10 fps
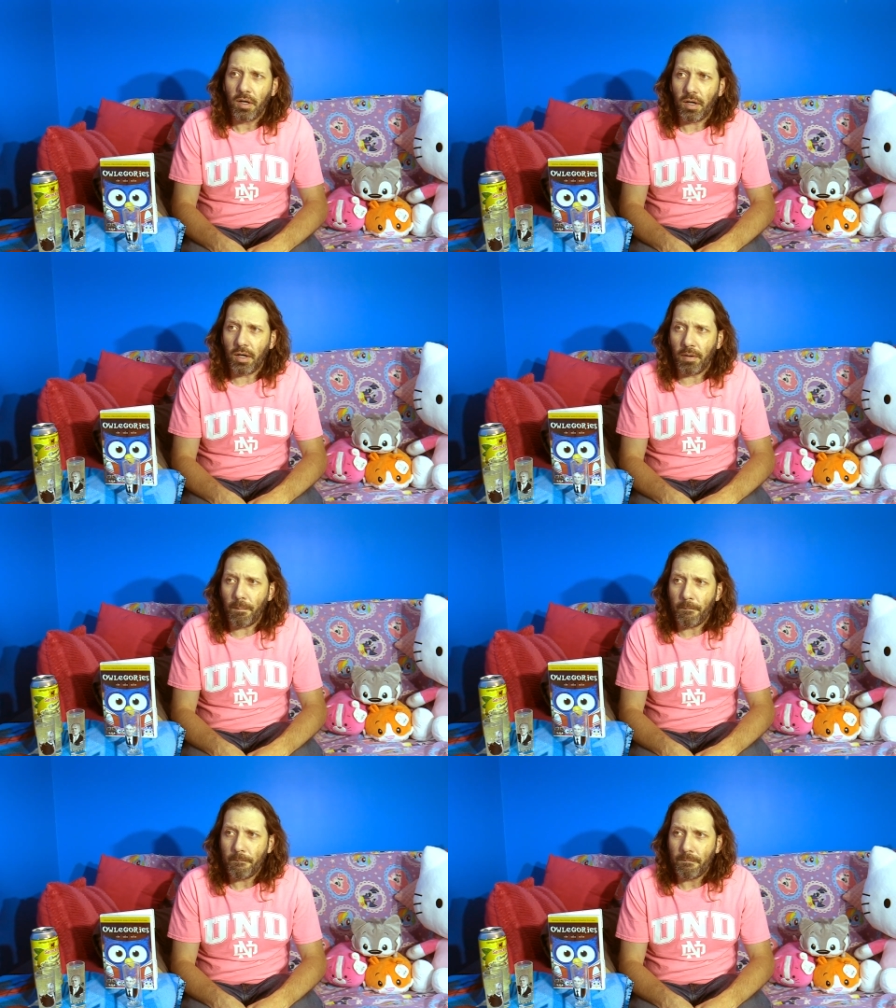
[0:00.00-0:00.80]

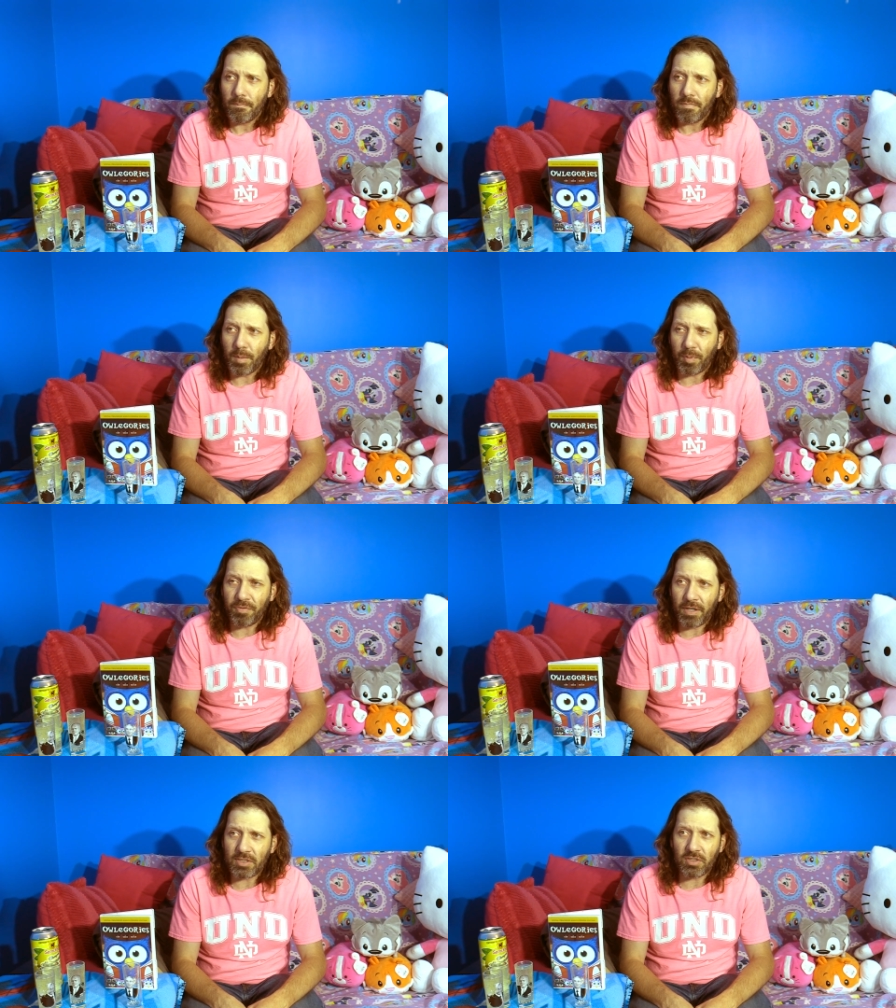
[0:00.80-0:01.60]
Um, the
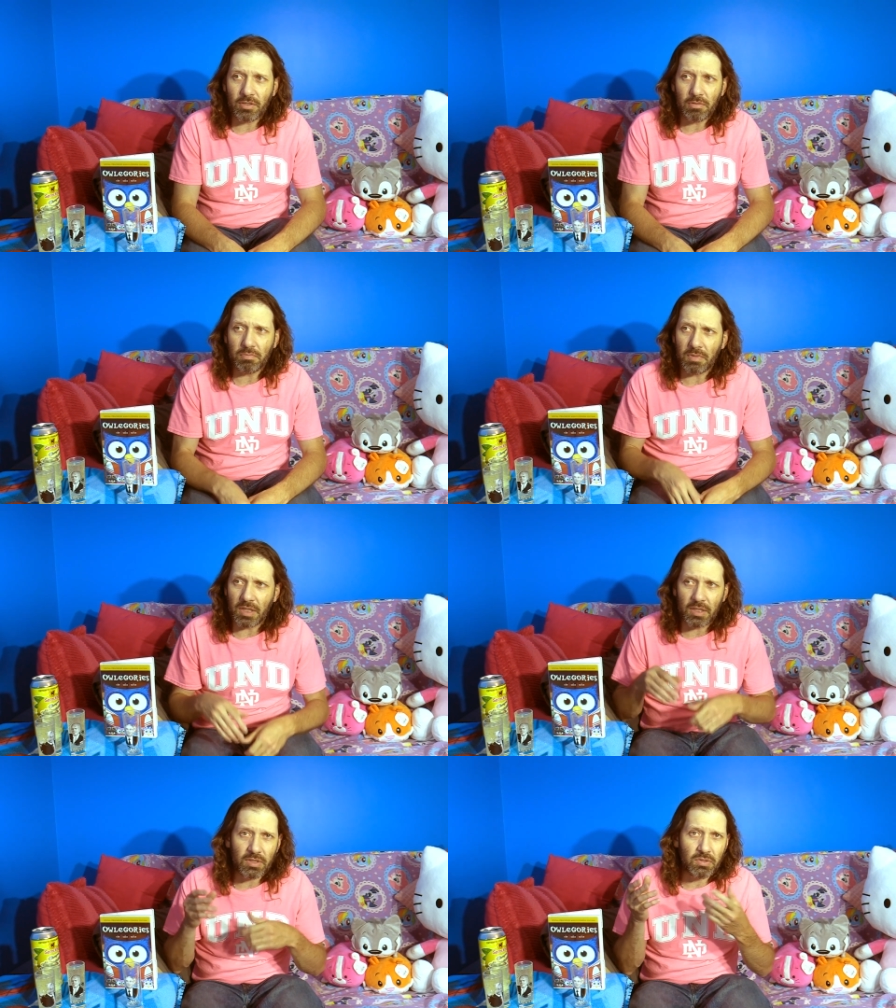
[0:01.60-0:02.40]
professor,
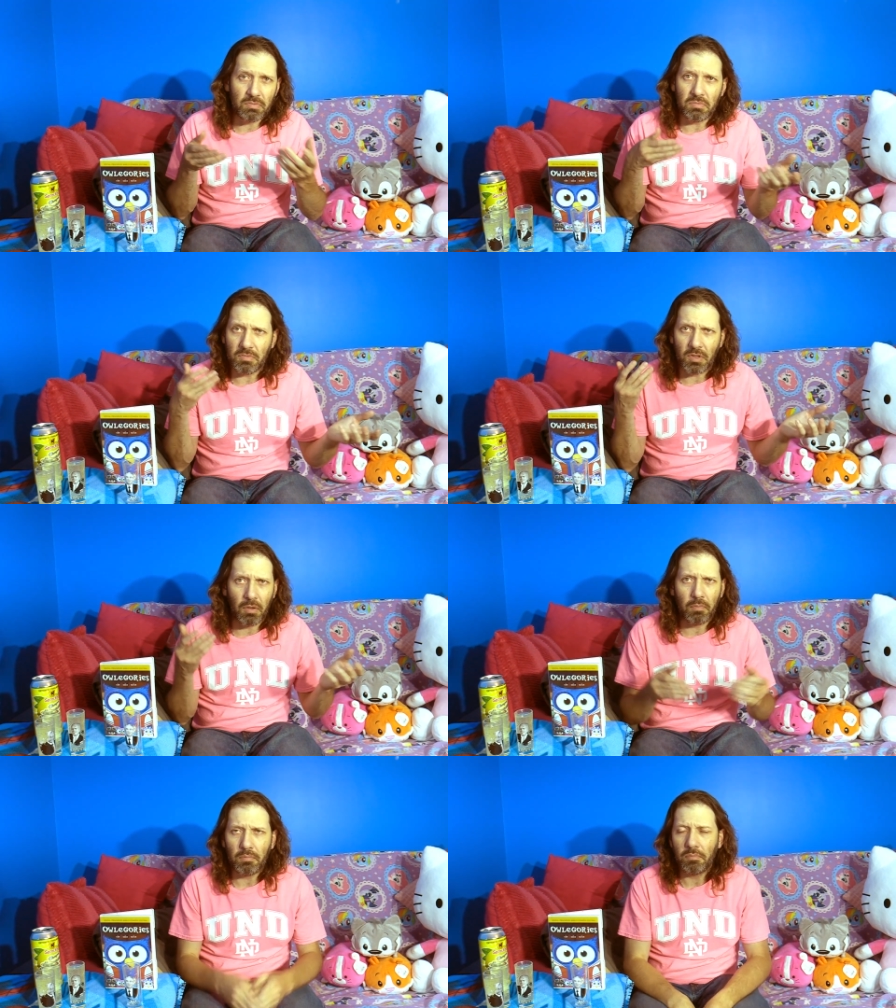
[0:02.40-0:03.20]
he's, you
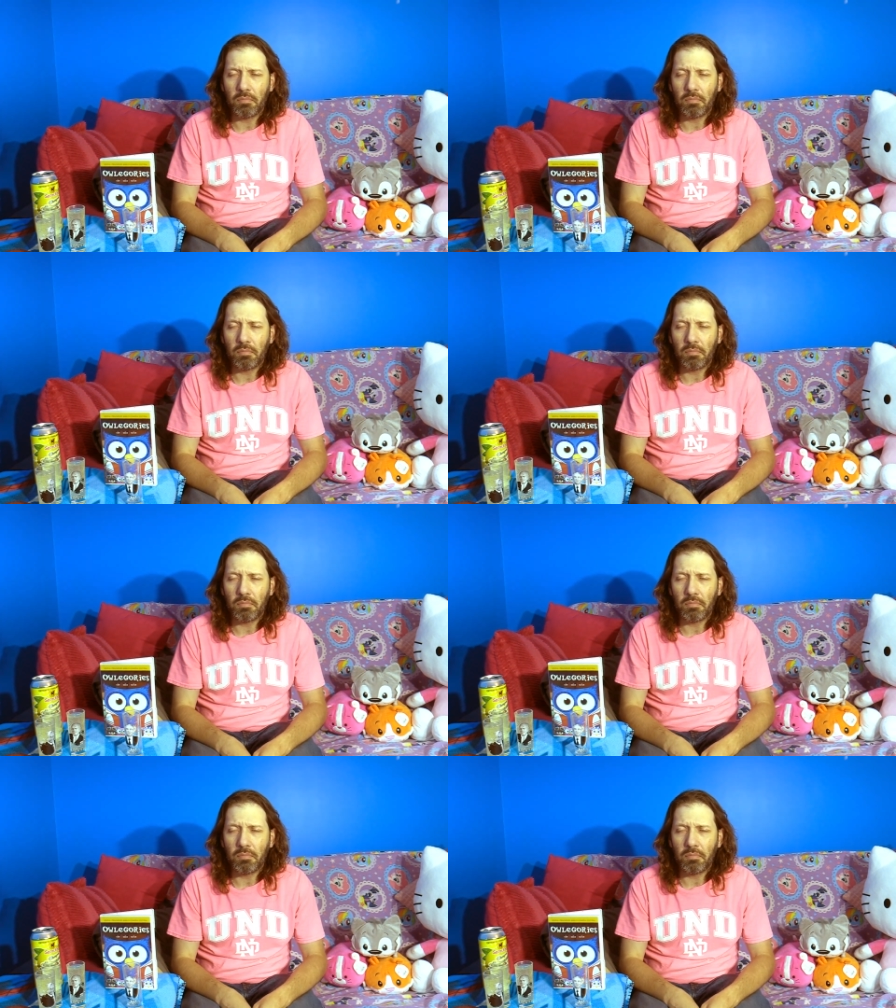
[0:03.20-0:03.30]
know,